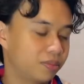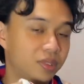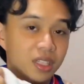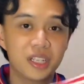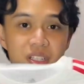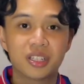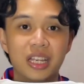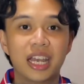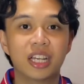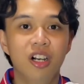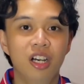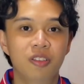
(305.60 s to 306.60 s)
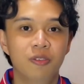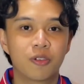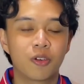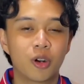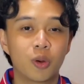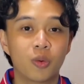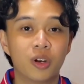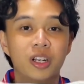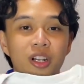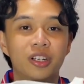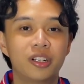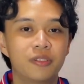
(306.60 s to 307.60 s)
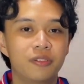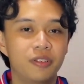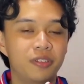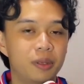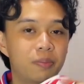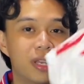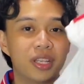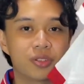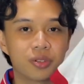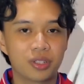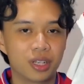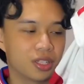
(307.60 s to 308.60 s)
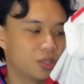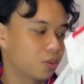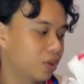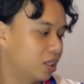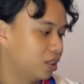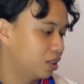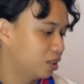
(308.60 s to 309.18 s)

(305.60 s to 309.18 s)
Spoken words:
This I got for 150 pesos as well.